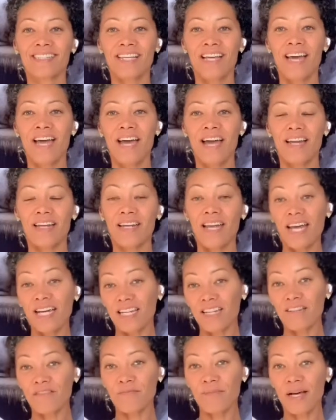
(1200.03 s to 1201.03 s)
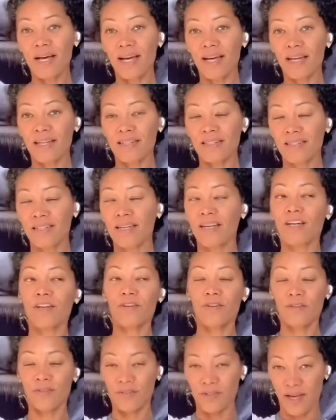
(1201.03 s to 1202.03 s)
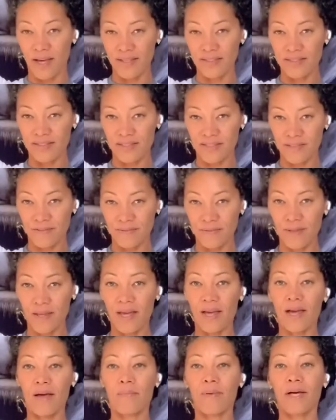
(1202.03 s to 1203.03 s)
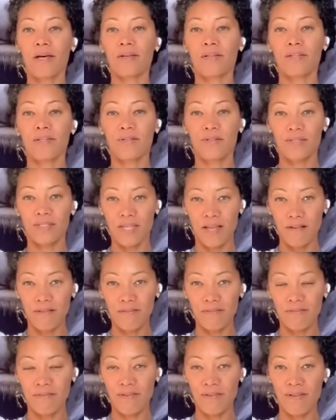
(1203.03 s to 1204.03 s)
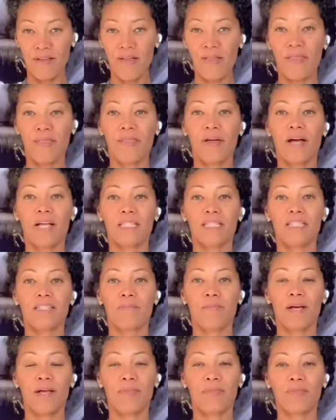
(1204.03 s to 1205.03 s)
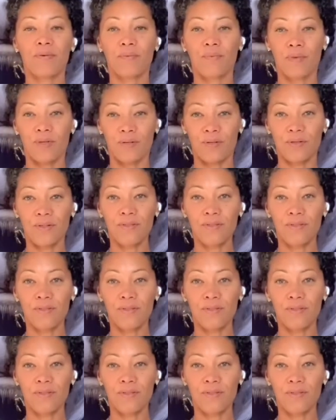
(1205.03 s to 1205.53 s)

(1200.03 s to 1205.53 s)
Negative mind, your thoughts about yourself, thoughts about the world,